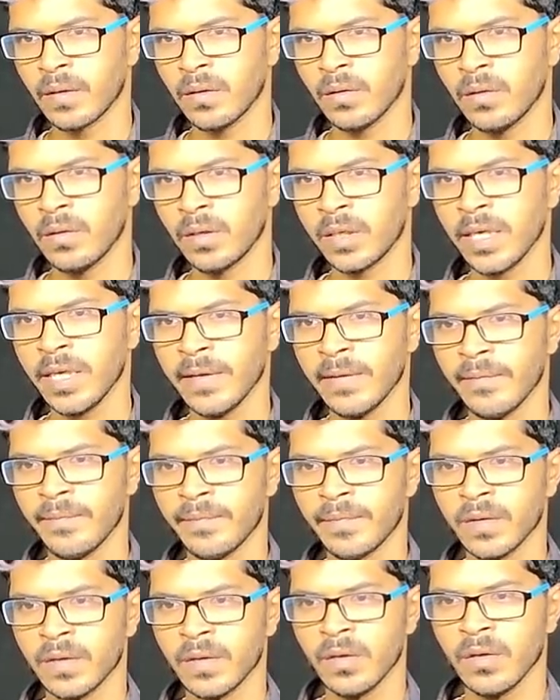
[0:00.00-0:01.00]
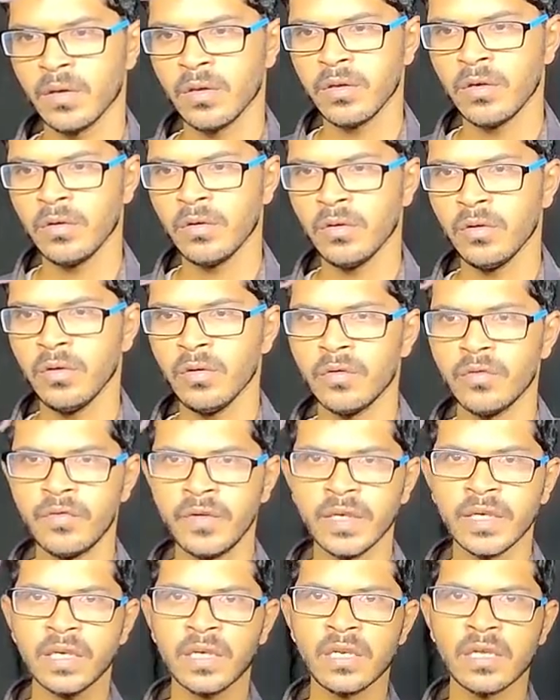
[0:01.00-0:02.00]
Okay, so we
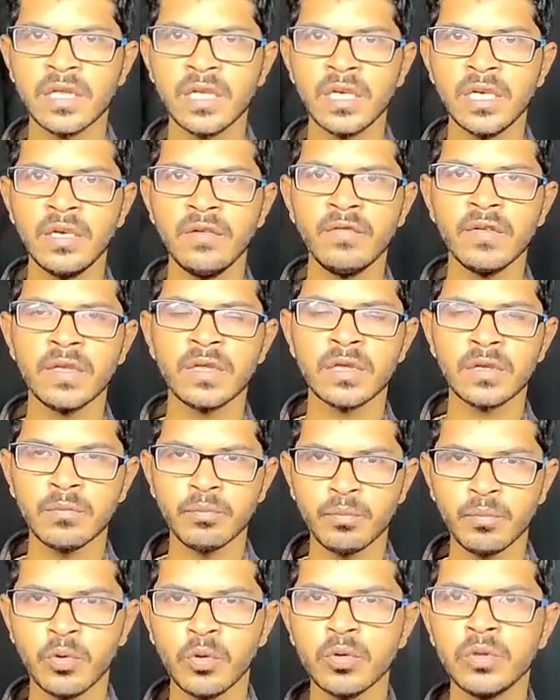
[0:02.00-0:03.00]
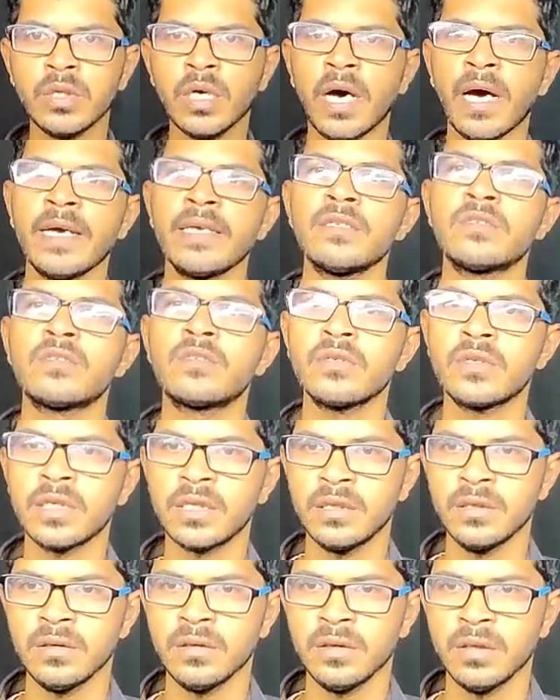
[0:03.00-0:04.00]
can see with both the eyes
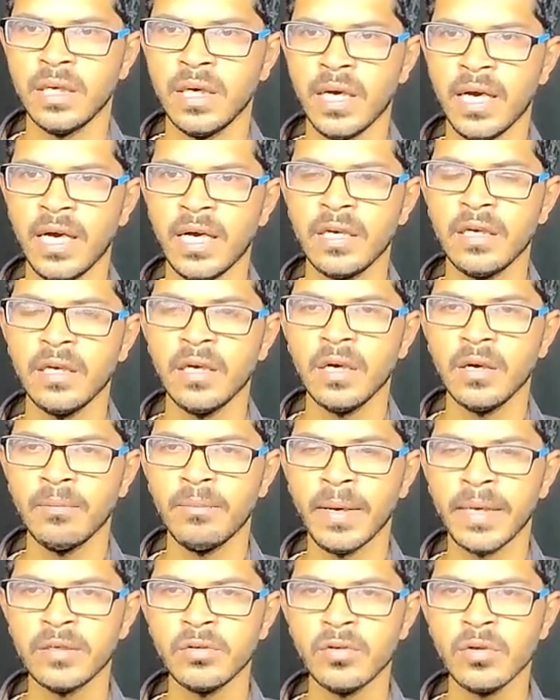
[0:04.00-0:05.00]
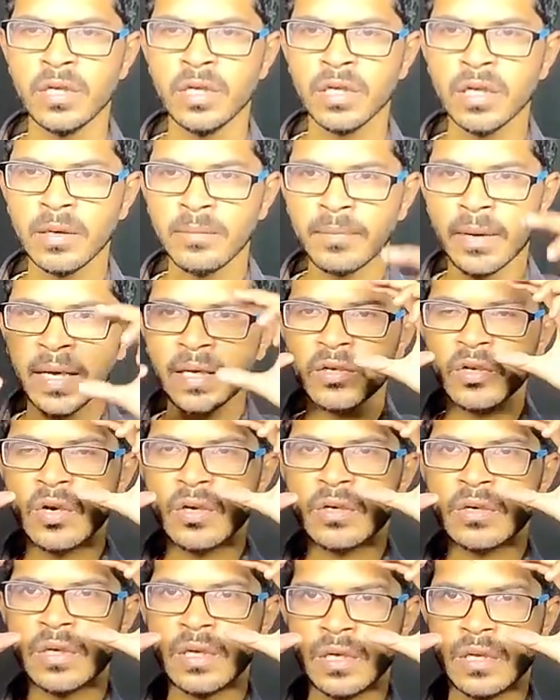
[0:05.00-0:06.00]
together, and by using a
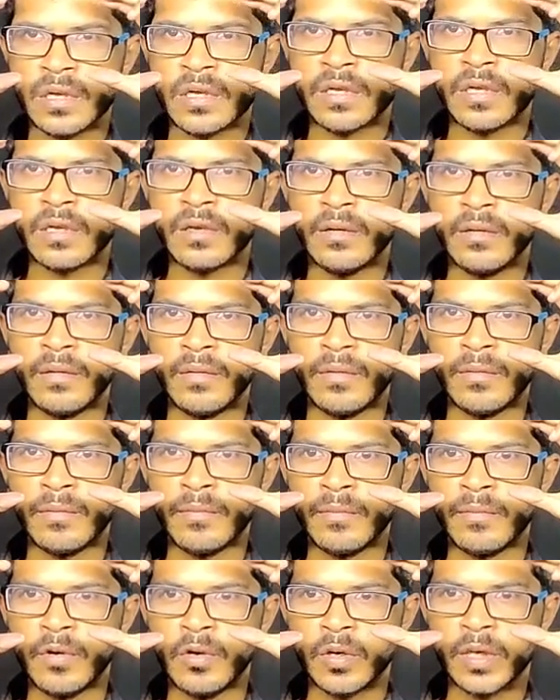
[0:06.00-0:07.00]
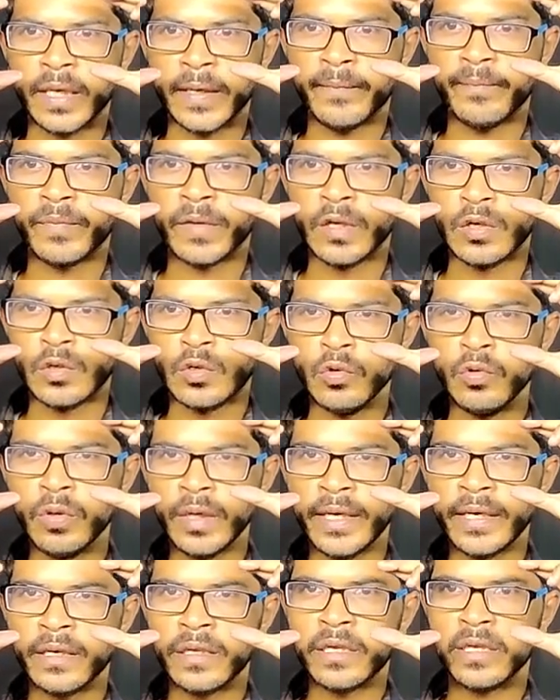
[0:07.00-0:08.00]
binoculars, okay, two
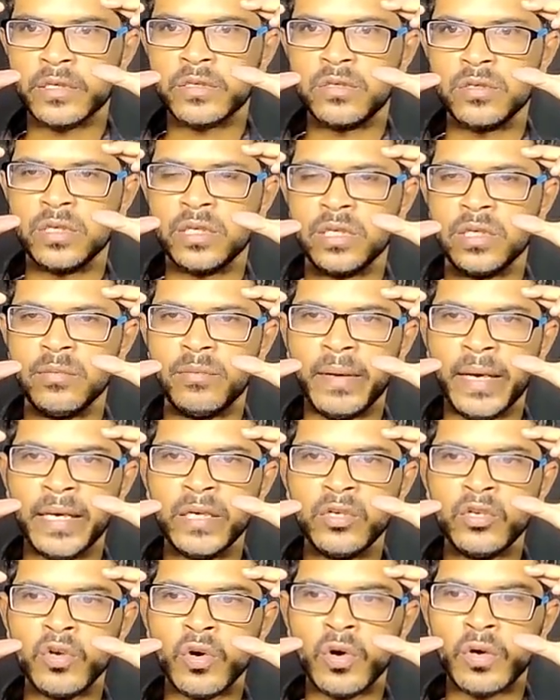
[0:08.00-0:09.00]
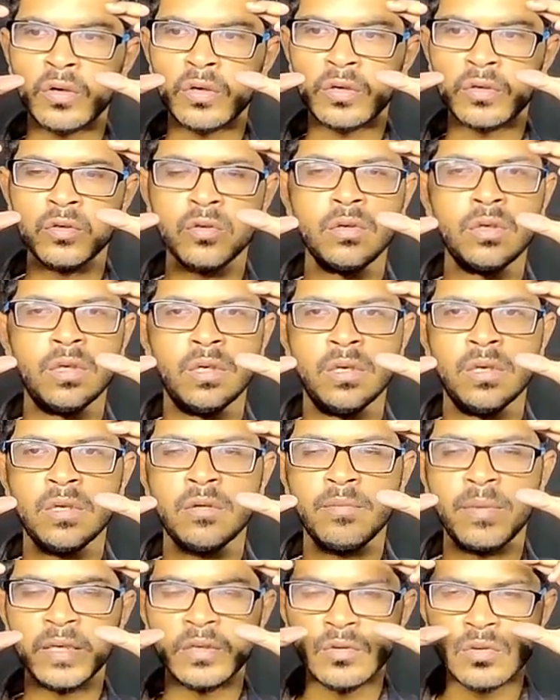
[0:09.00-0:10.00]
lenses together, binoculars,
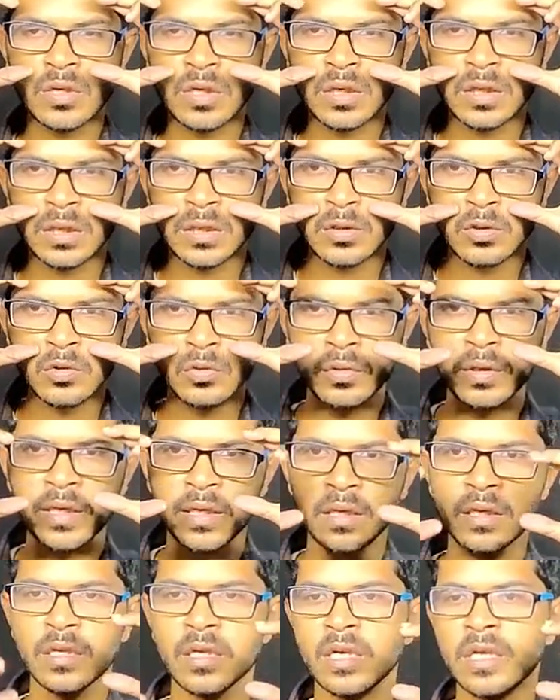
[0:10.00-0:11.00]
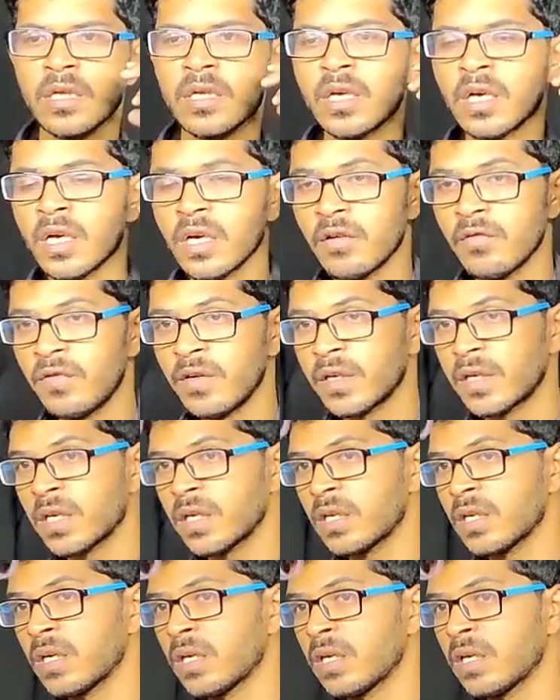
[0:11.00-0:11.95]
by using the two lenses we can